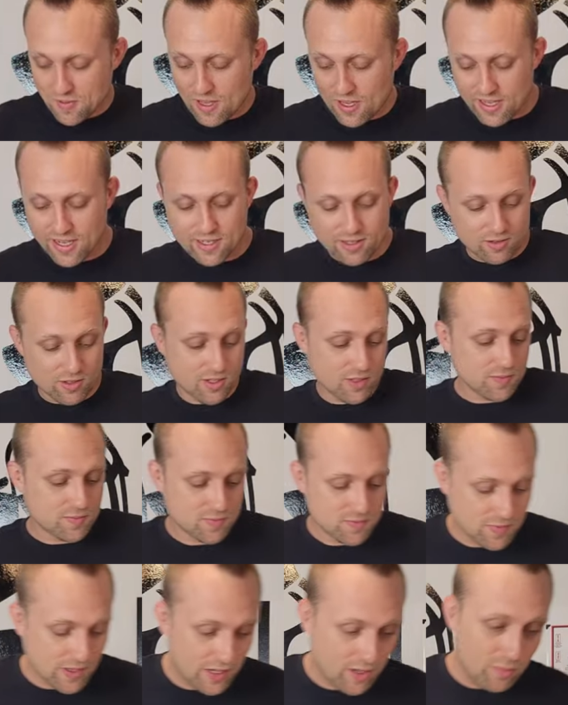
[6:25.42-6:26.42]
I don't know.
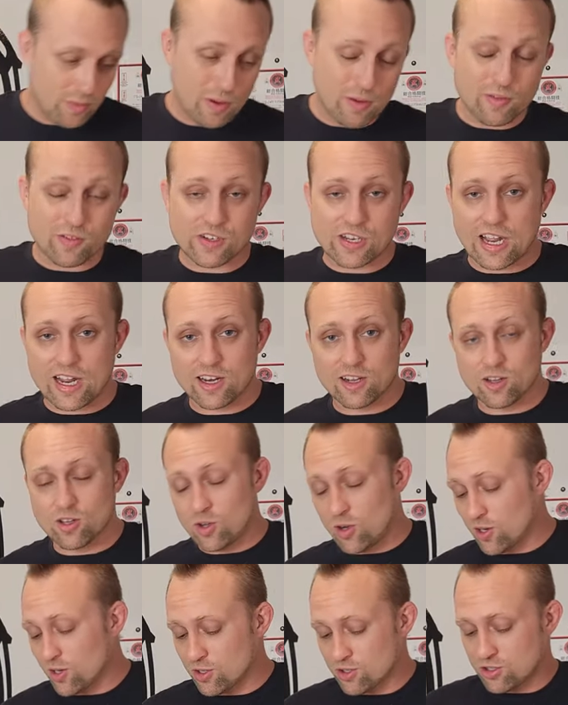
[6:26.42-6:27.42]
I don't know, maybe I've had it
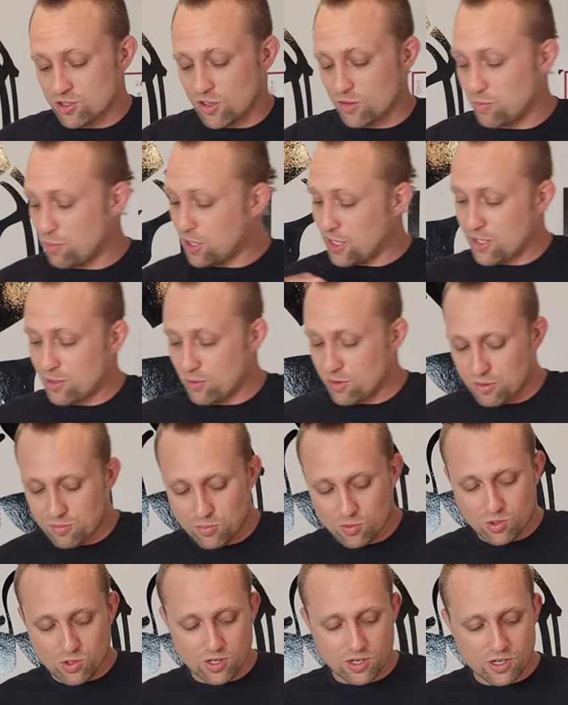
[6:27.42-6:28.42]
longer, so I've played with it
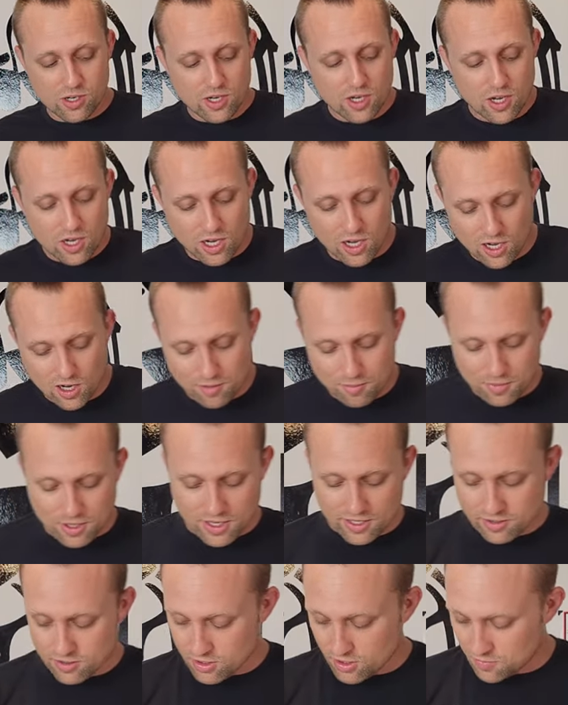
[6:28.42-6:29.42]
more. Um, I
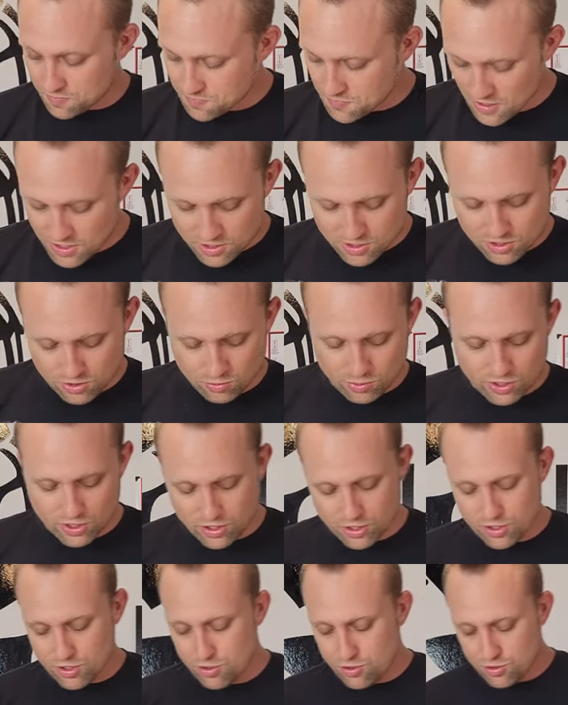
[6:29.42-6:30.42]
don't know. So we're
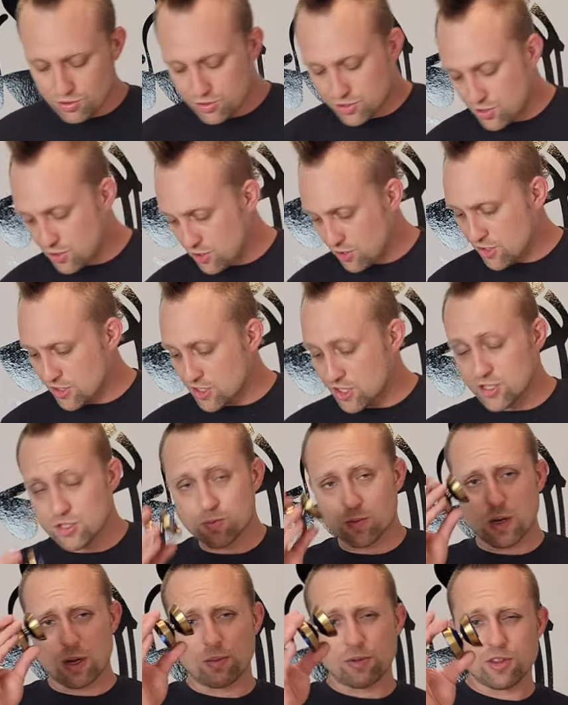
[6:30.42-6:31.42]
going to use, this is
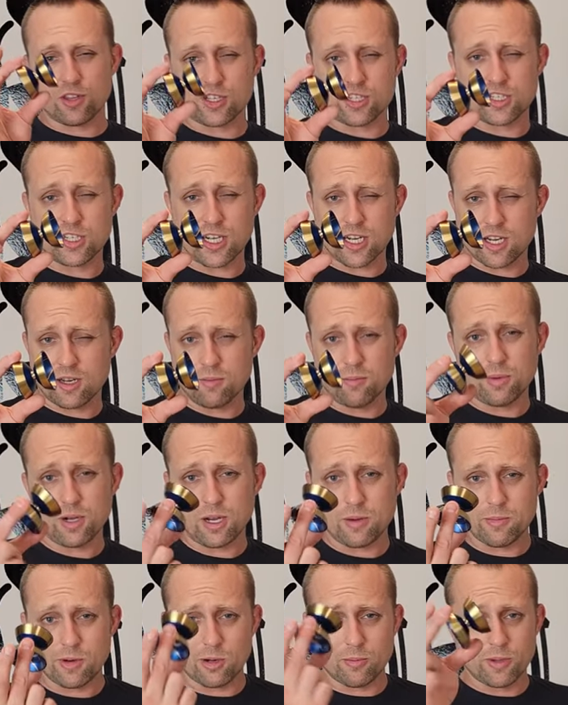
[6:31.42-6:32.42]
probably the second
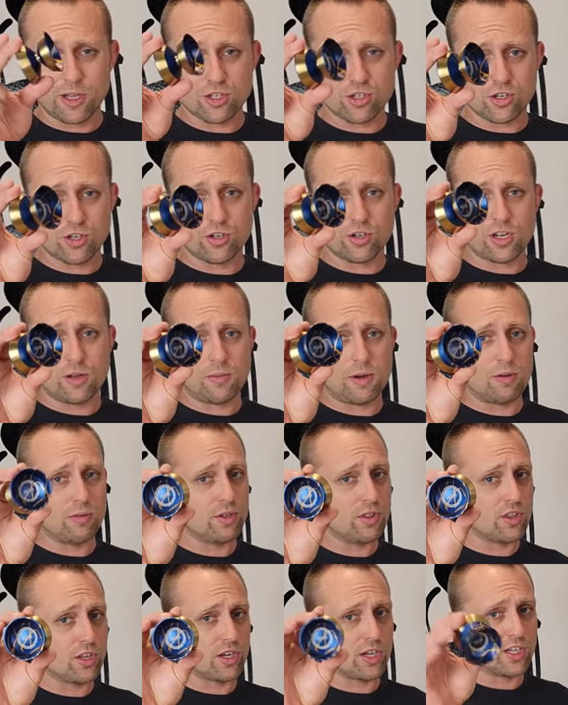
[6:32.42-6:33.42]
Bimetal Magic Air came out
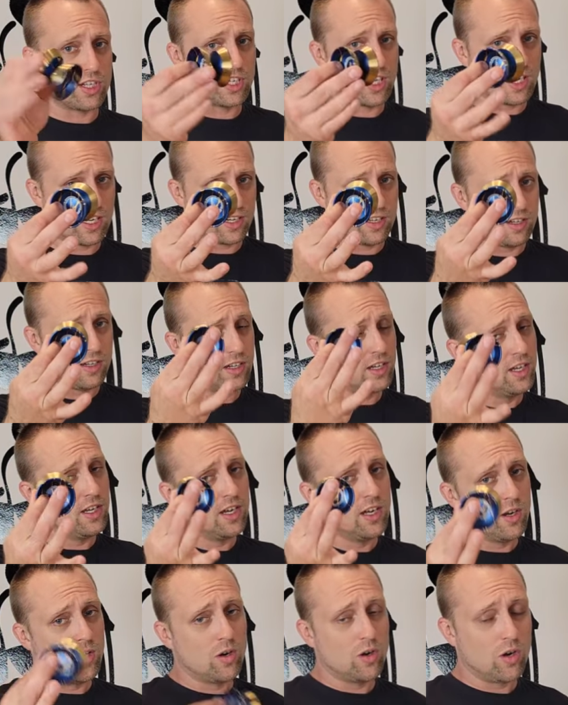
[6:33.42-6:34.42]
with, the Katana.
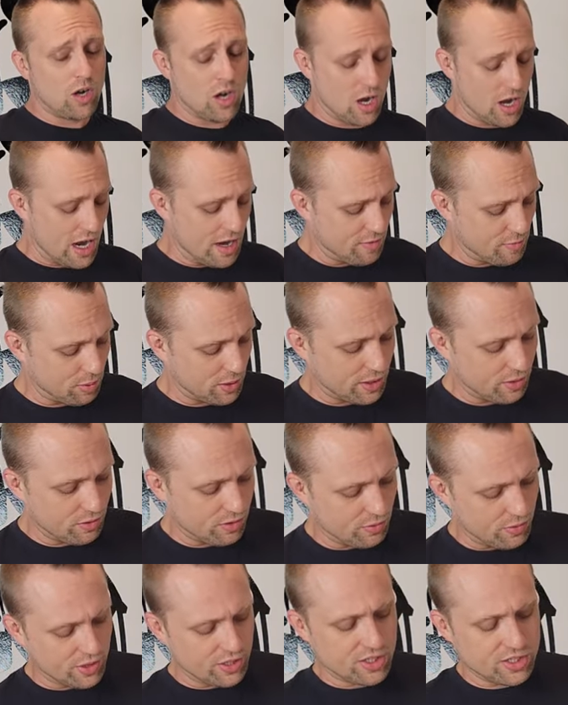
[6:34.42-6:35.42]
Uh, I haven't played with
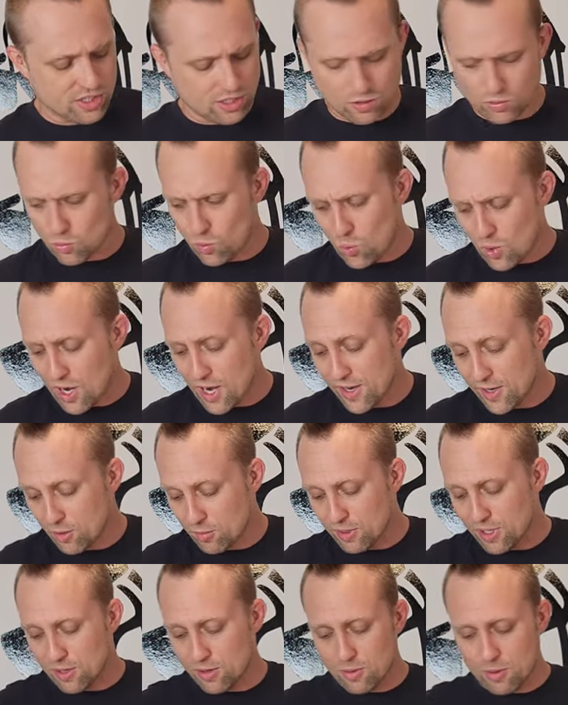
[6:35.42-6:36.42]
one of these in a while,
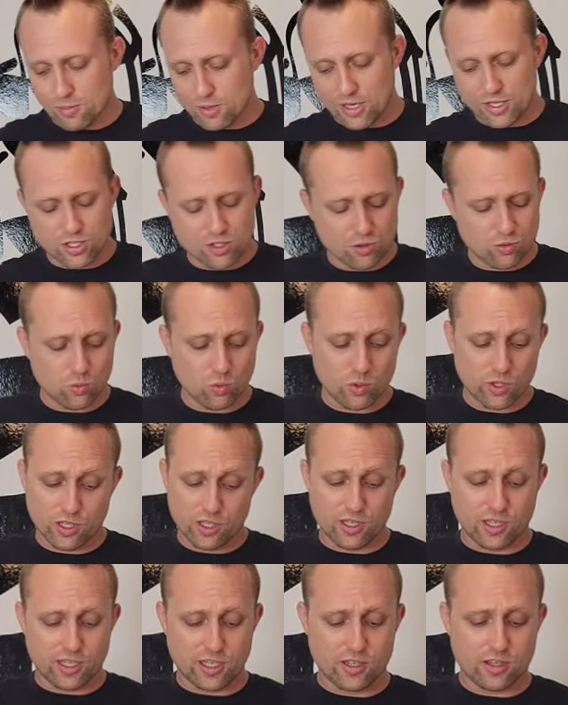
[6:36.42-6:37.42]
but I remember I do really
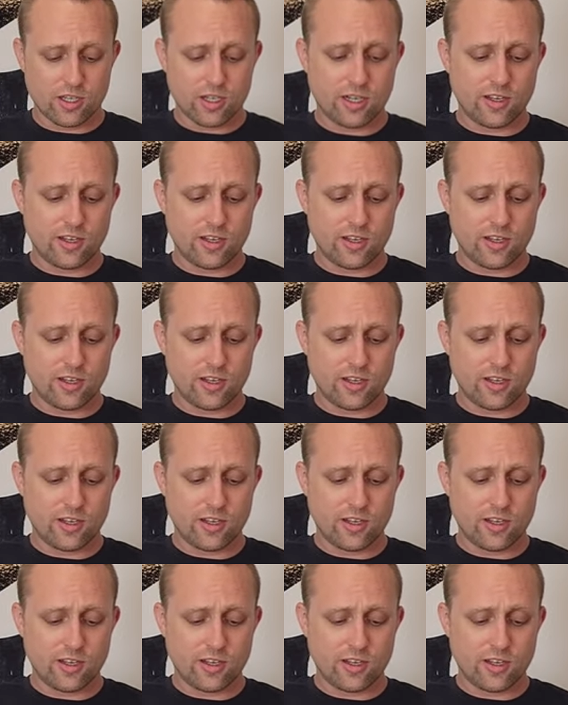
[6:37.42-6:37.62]
like that.